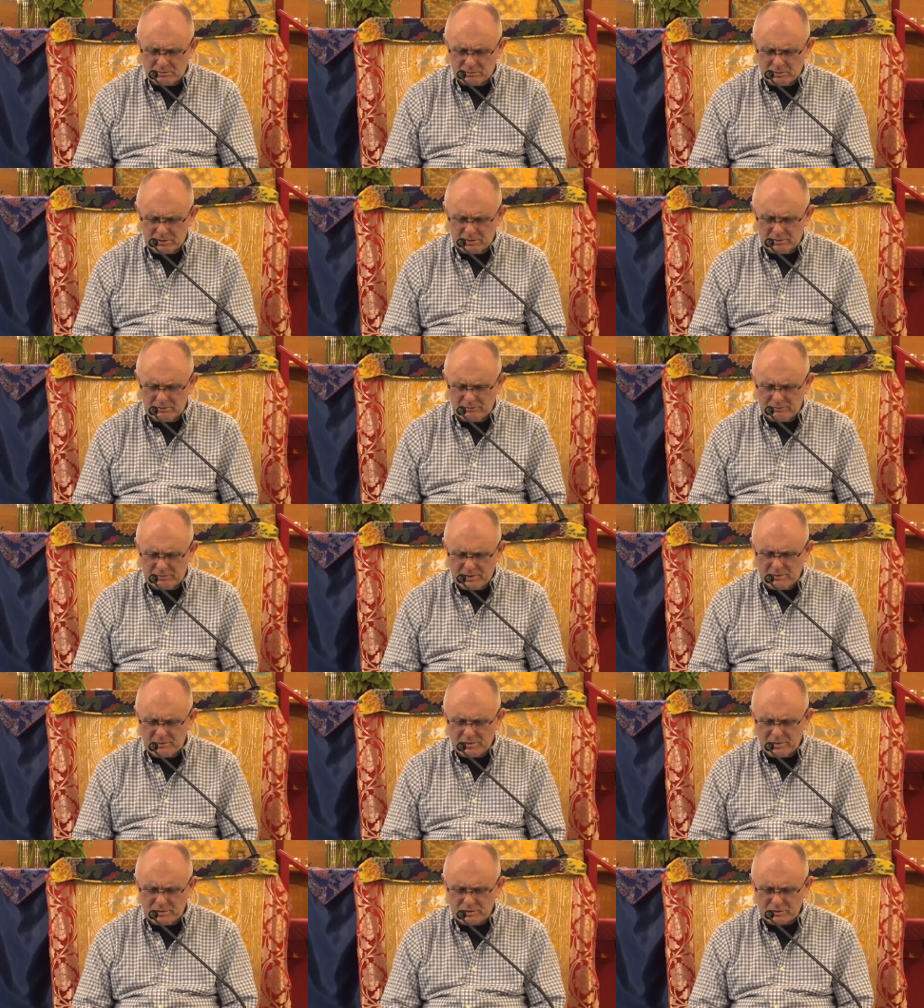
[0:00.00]
with a
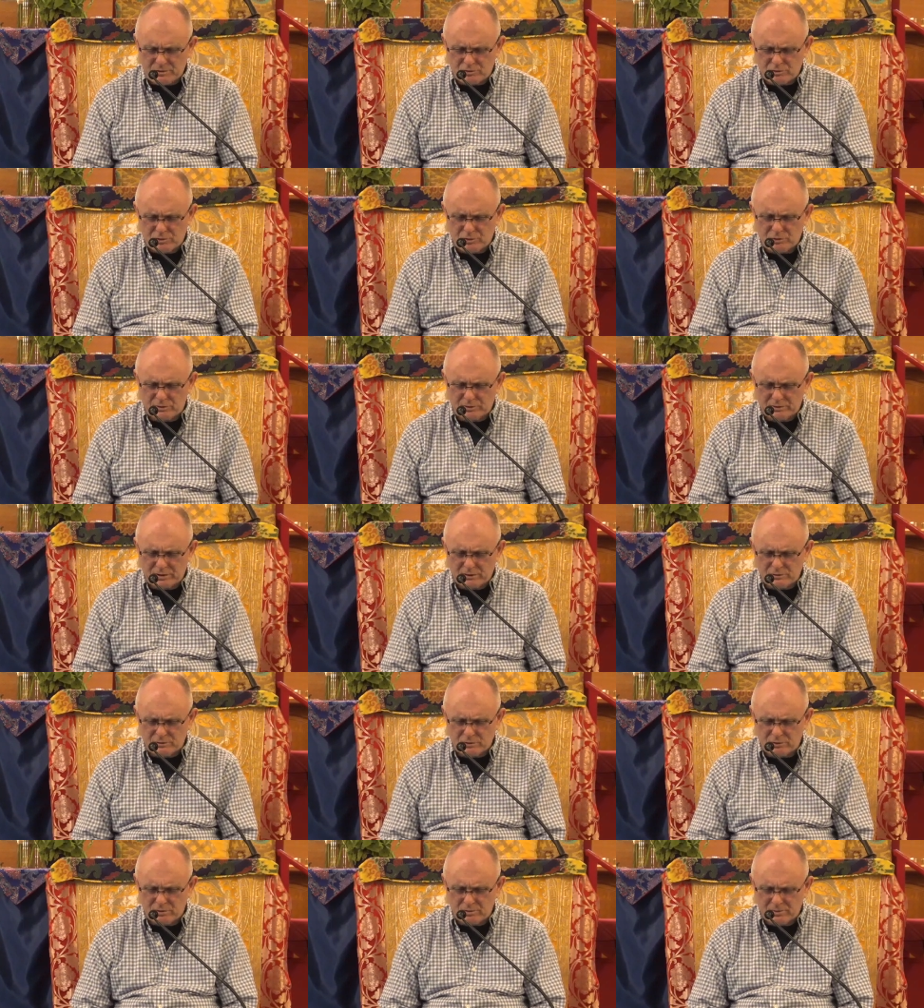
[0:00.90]
very strong
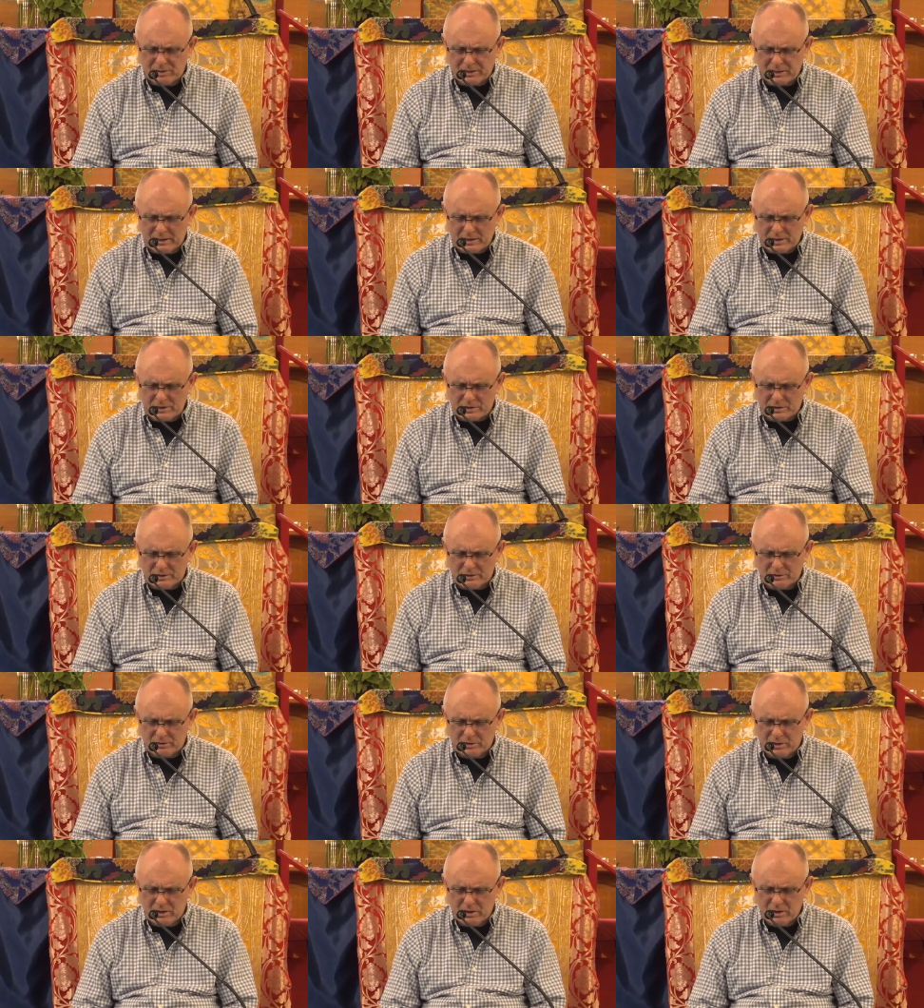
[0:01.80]
determination